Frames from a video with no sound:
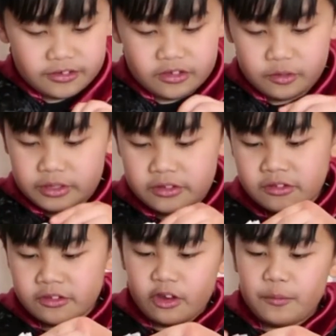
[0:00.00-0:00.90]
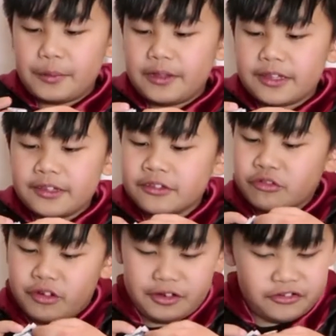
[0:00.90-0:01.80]
So let's open the
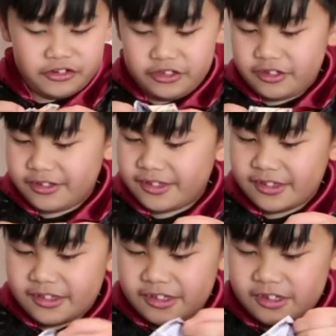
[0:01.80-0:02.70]
instructions.